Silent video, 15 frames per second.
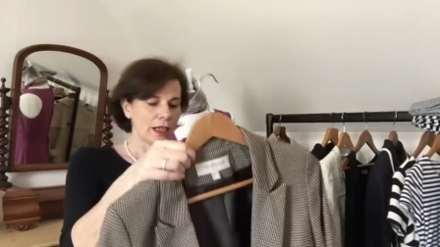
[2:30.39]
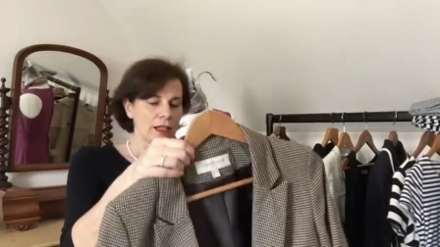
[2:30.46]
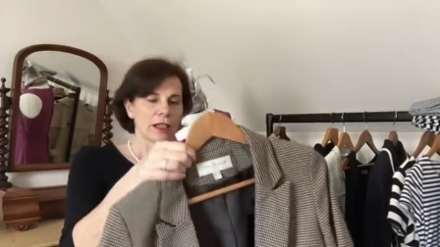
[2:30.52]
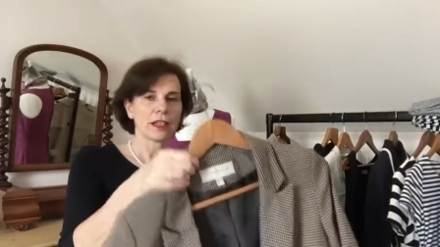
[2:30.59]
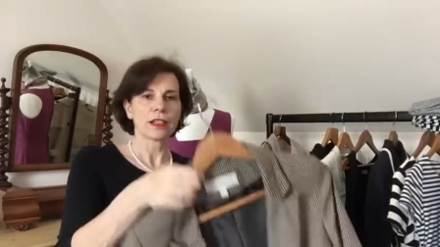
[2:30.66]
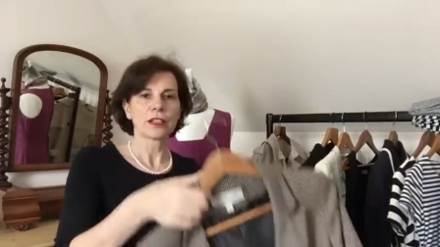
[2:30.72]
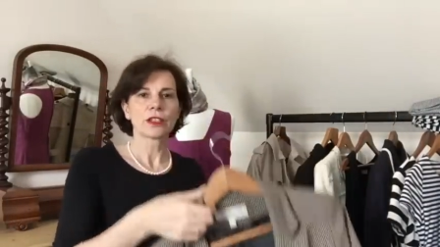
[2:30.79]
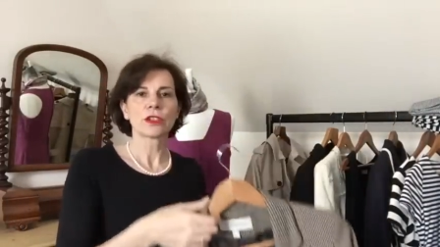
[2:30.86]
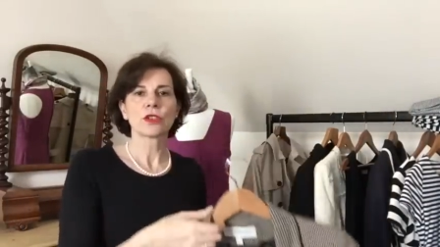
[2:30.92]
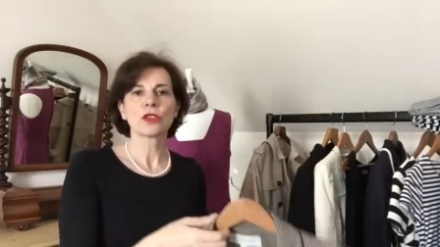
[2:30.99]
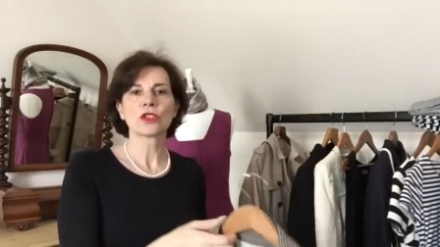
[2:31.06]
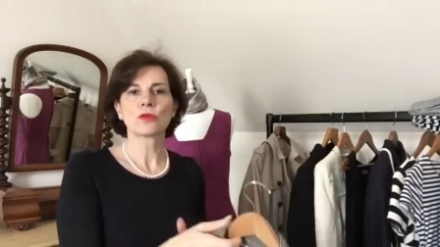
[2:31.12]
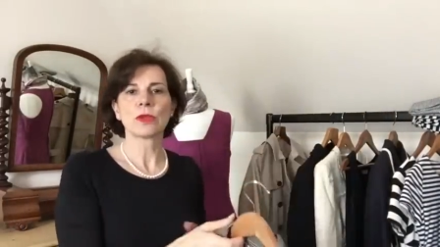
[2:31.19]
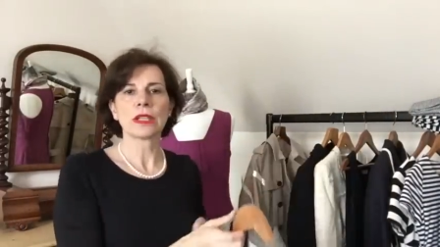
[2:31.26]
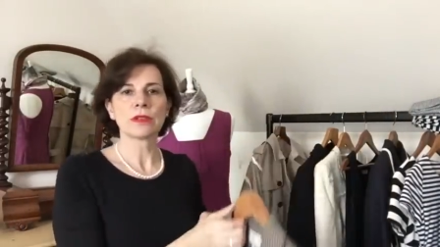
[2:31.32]
uh,
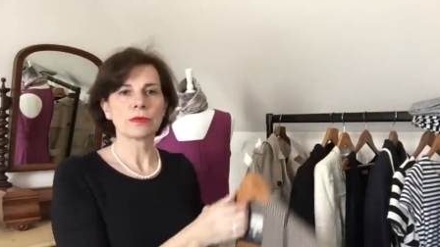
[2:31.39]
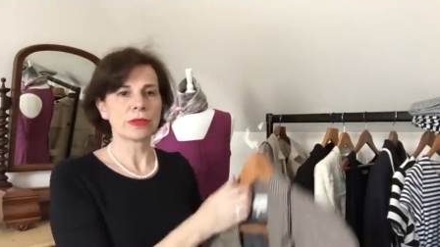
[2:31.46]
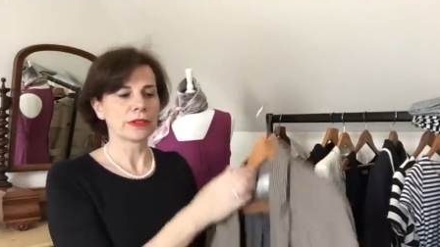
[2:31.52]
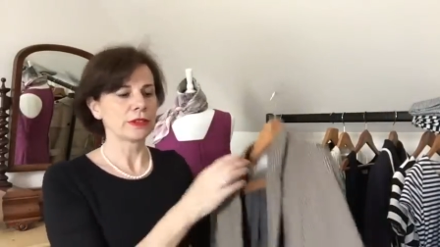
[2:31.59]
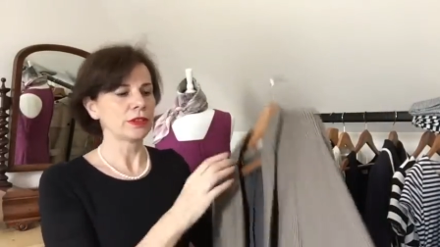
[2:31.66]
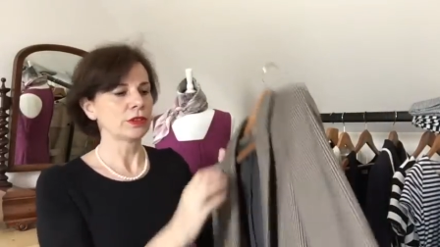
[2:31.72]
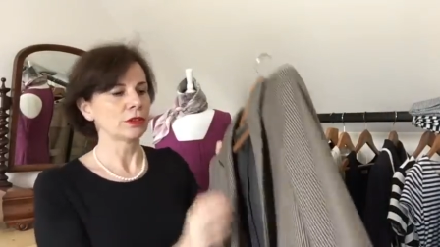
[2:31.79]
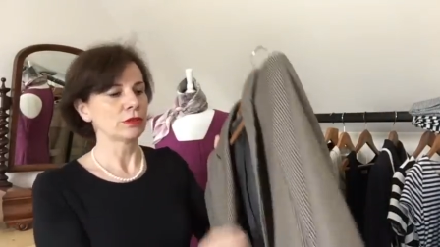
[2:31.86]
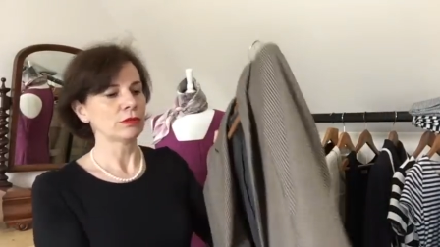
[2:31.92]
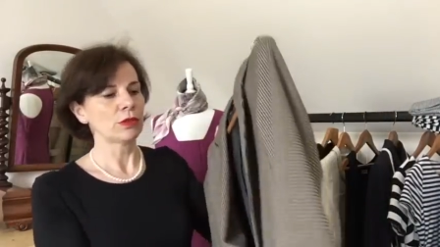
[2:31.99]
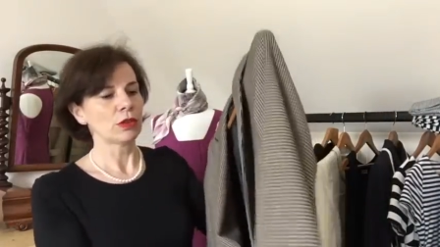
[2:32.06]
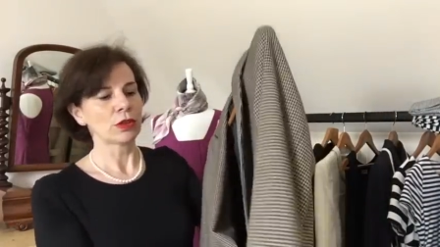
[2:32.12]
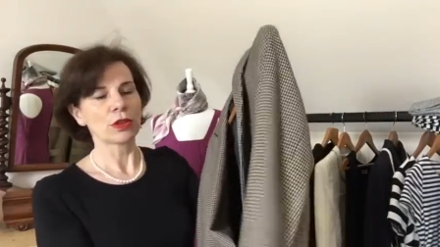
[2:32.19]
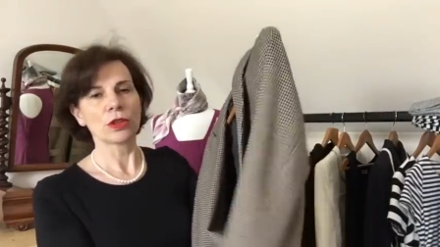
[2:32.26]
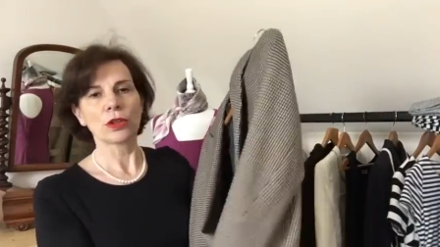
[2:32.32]
goes well with, you know,
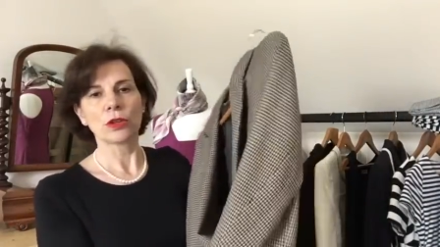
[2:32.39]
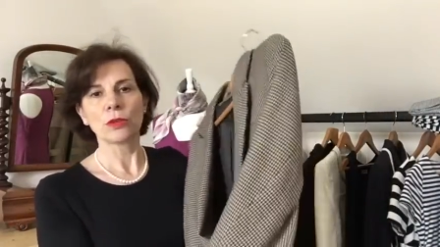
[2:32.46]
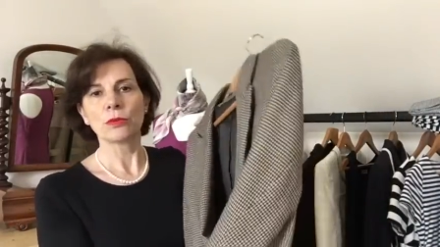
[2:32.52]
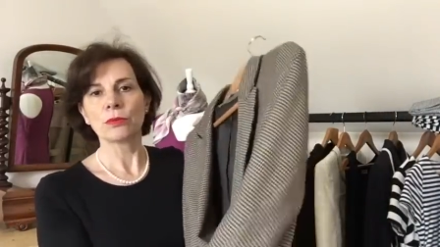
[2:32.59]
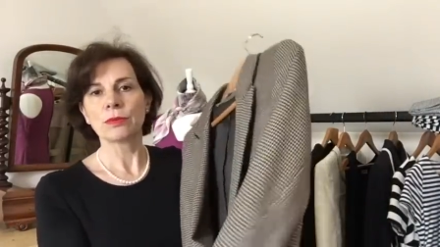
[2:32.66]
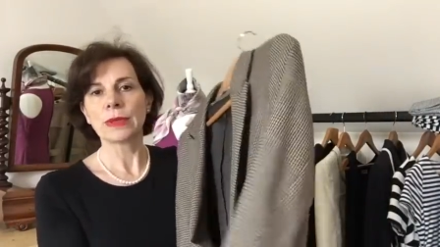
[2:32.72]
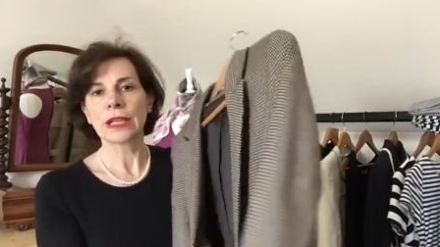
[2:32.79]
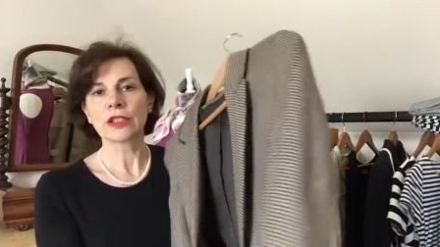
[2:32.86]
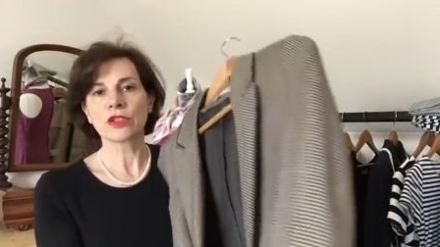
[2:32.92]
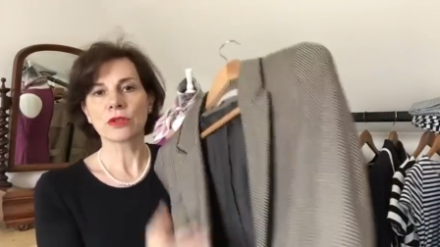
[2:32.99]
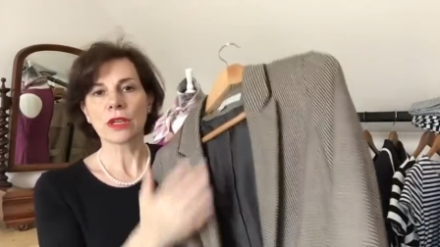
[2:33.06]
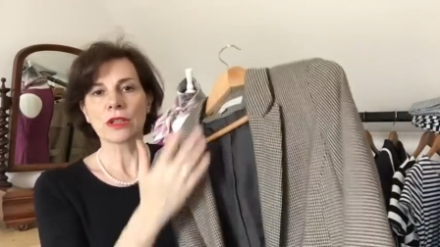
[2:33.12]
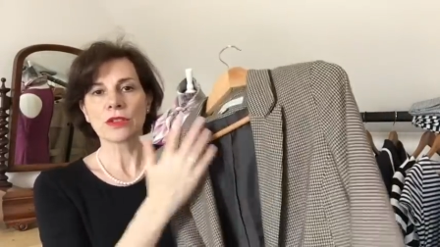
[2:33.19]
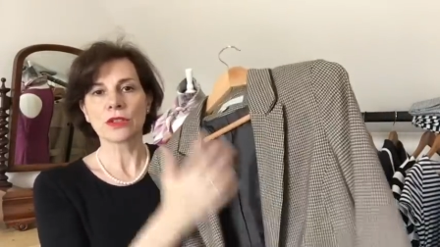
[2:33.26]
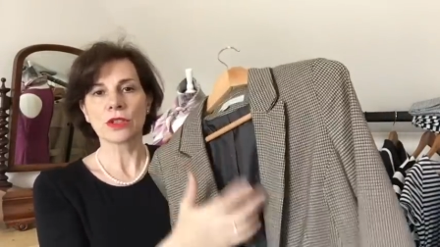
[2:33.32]
um, black
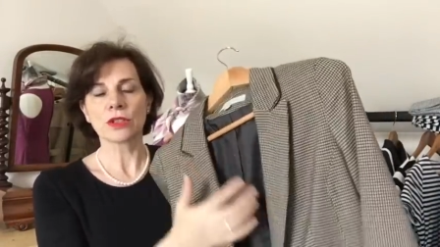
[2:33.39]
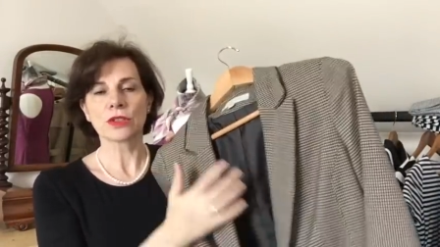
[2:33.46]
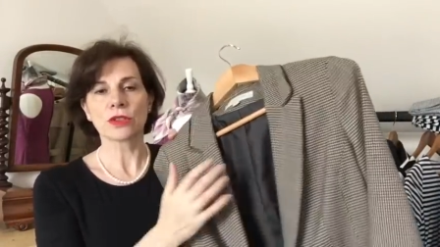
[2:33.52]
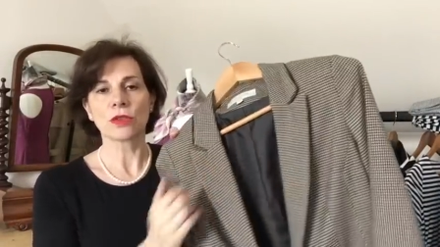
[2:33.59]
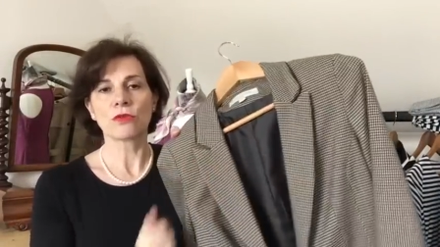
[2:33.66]
trousers,